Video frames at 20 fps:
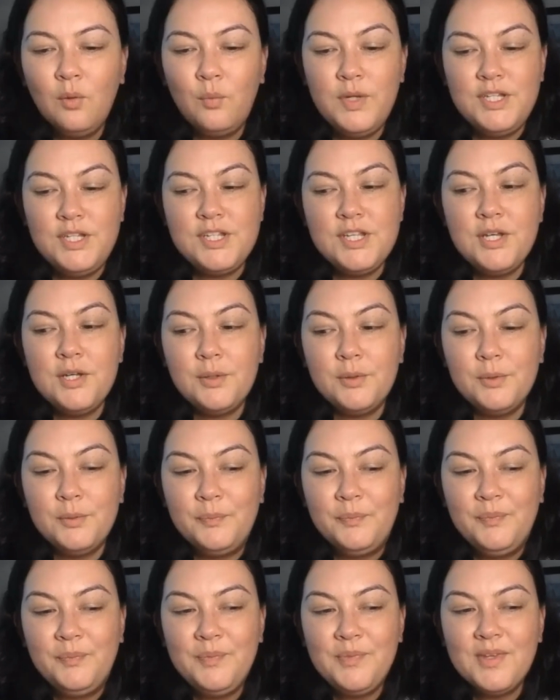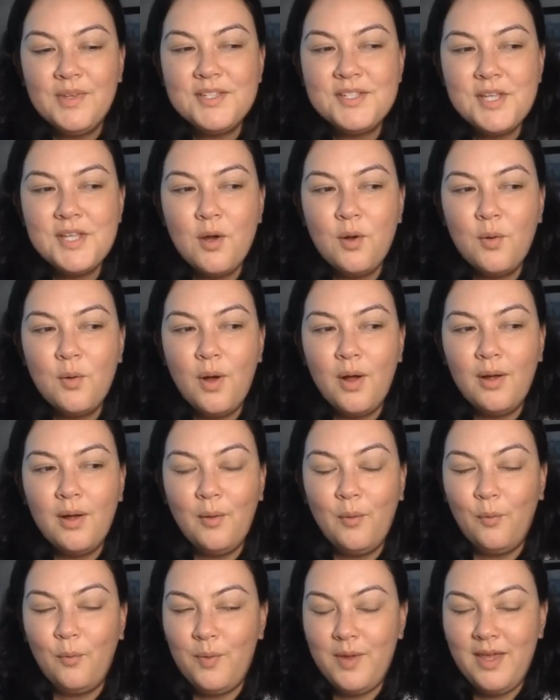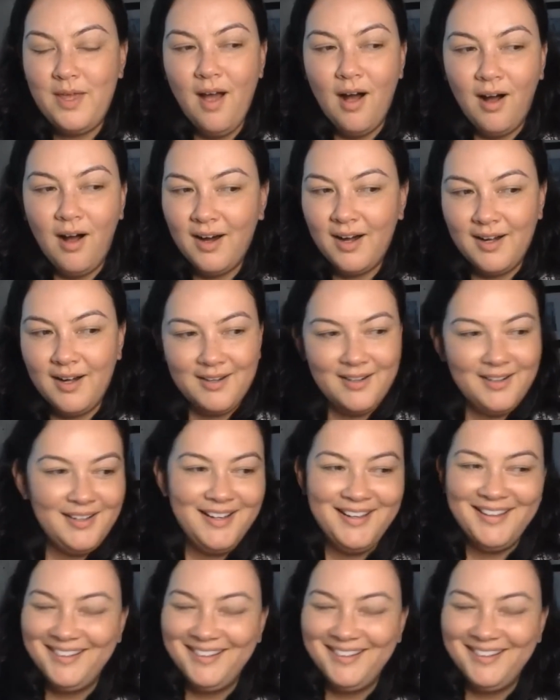We do. So we are,